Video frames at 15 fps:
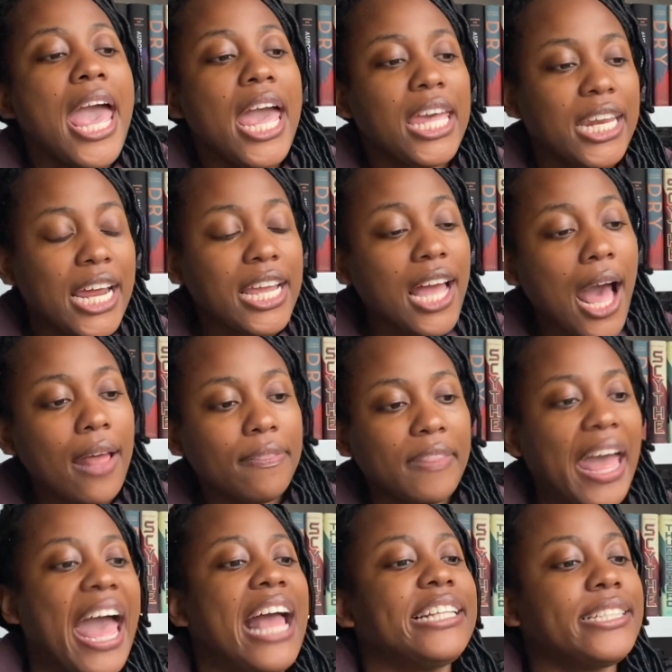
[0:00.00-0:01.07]
And I got
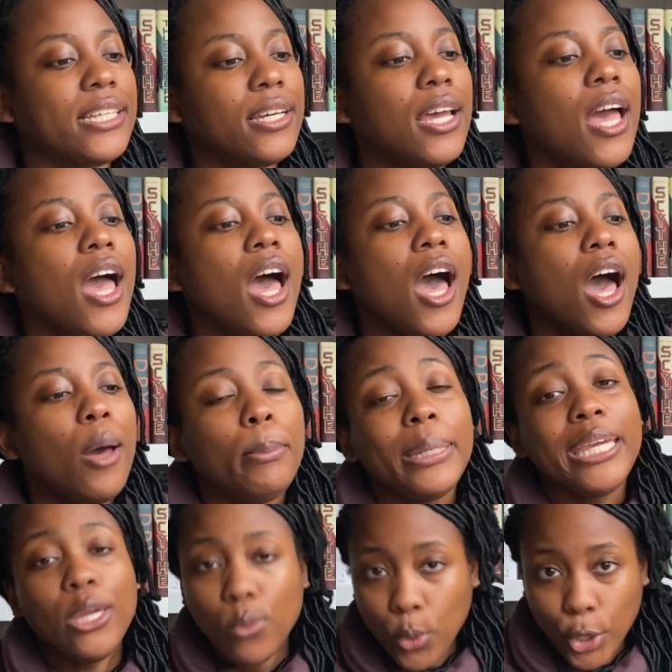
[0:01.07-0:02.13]
that
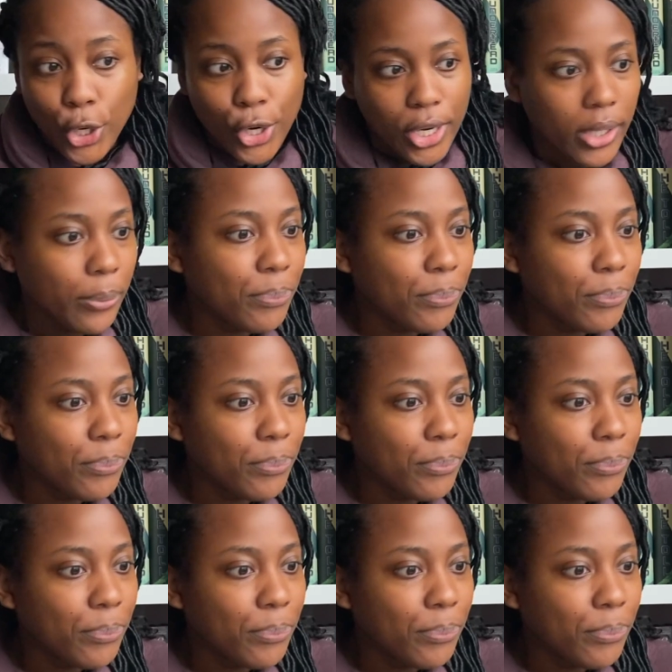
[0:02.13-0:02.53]
P word.